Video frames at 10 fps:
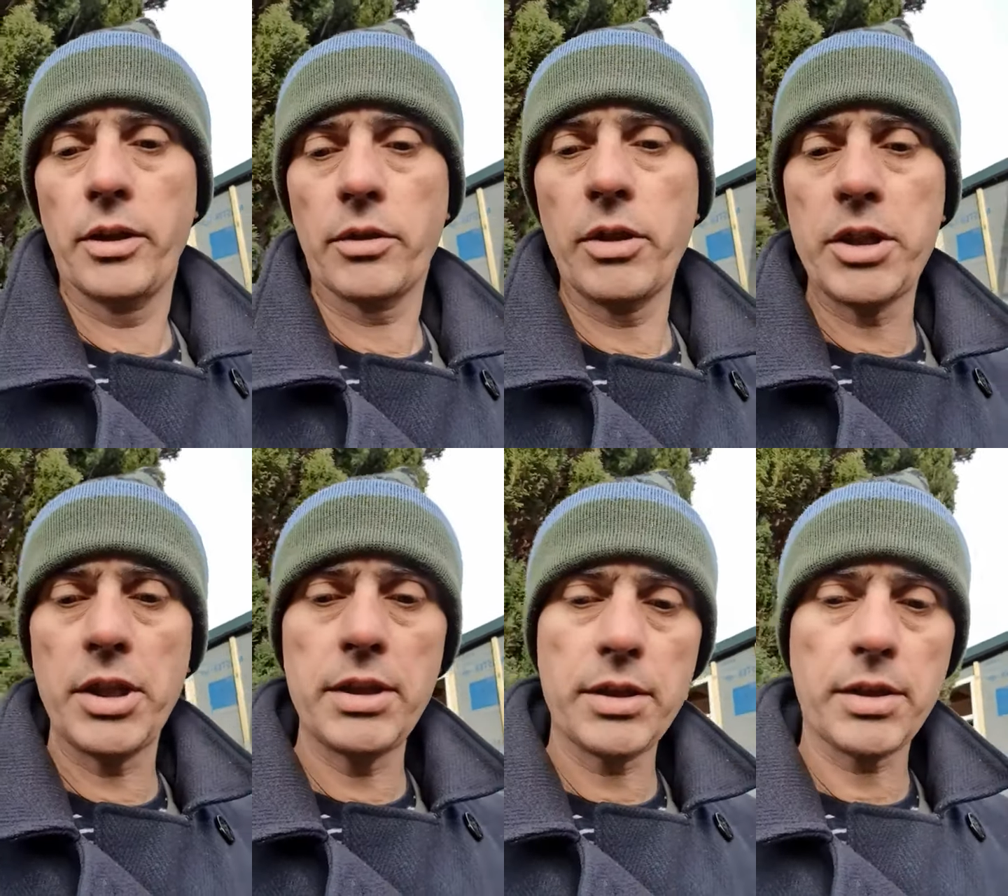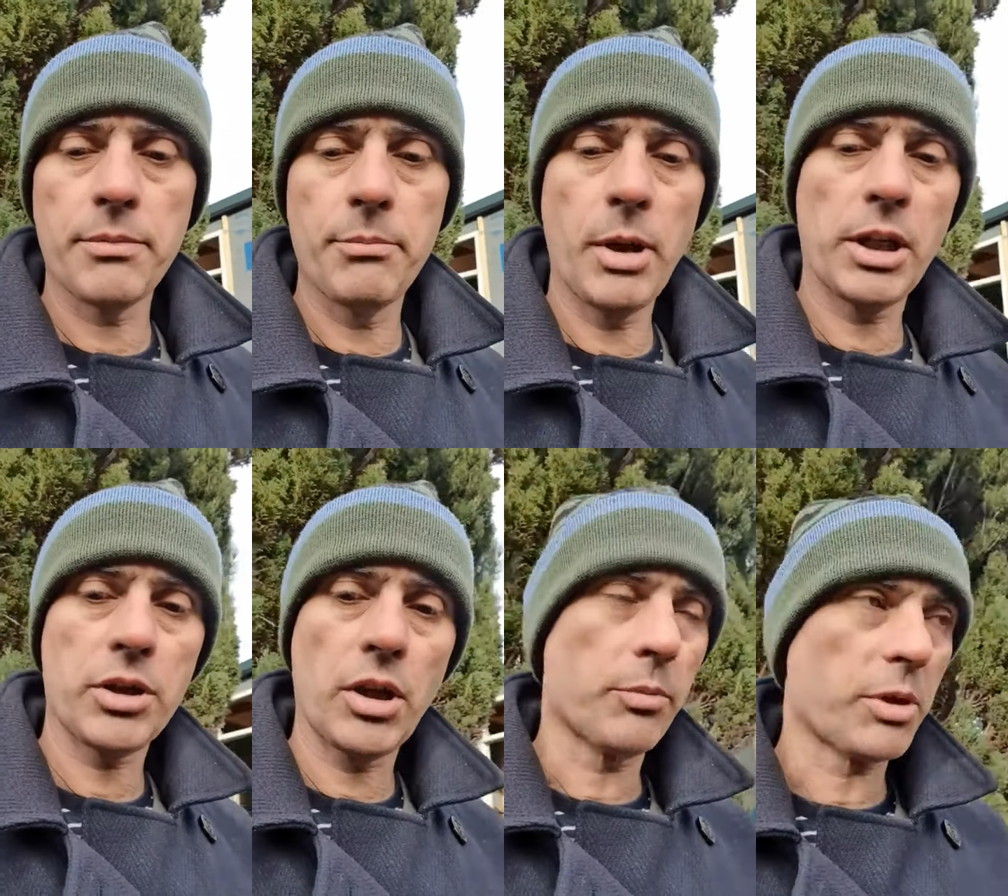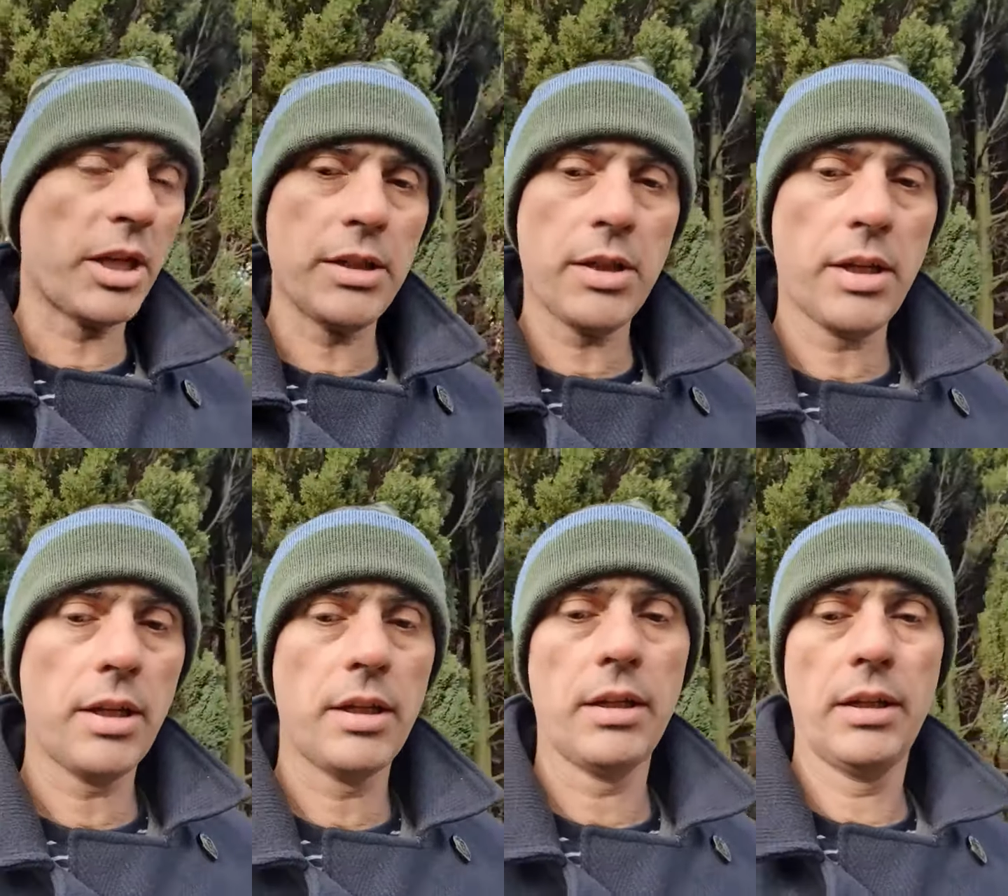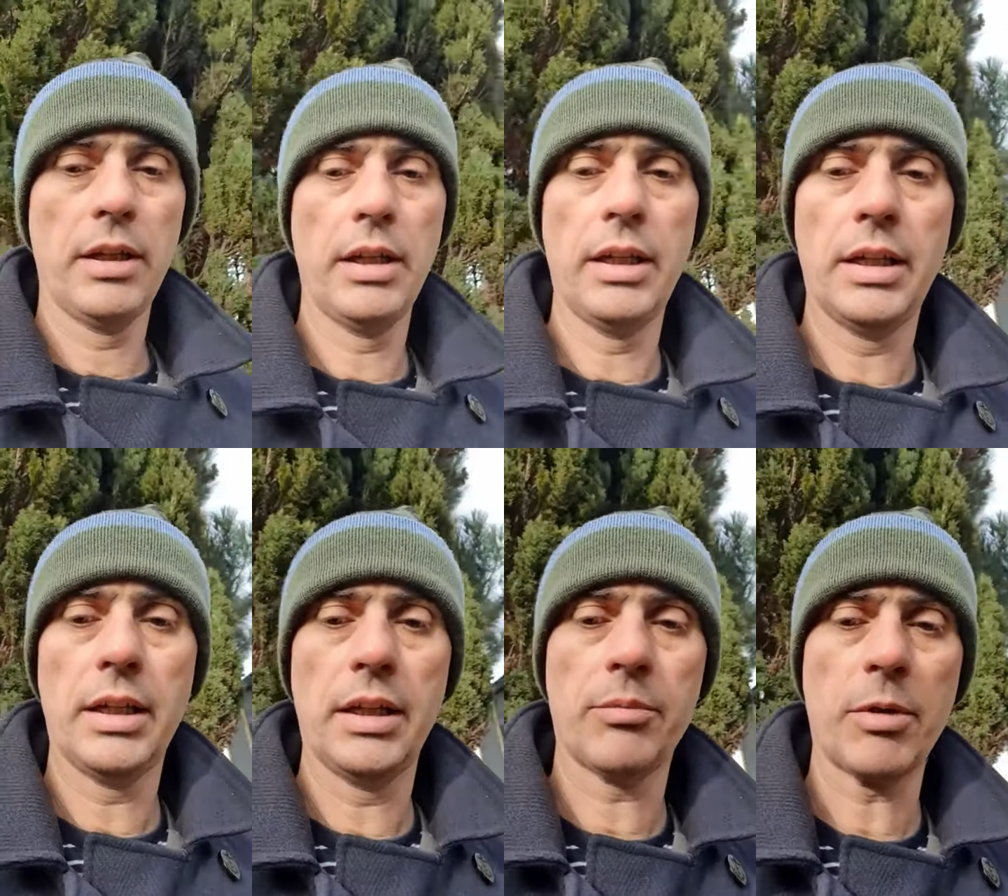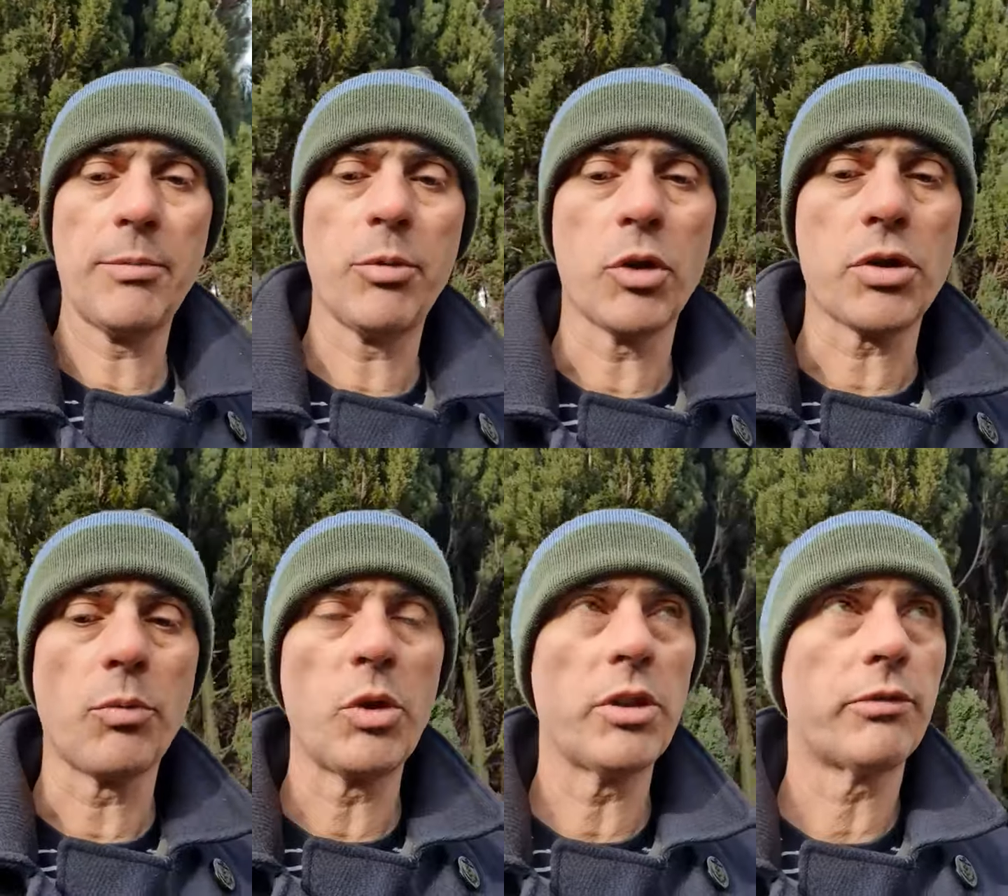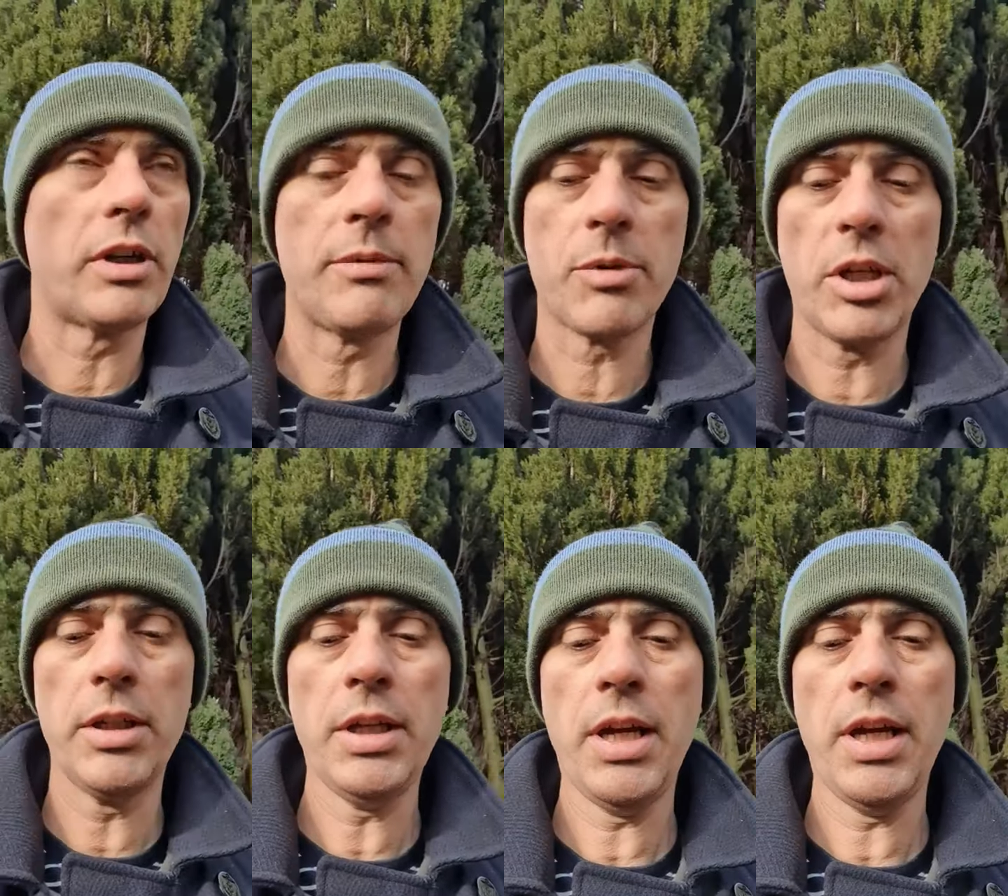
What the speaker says: Greetings, Megashed update. I've been putting some window frames in.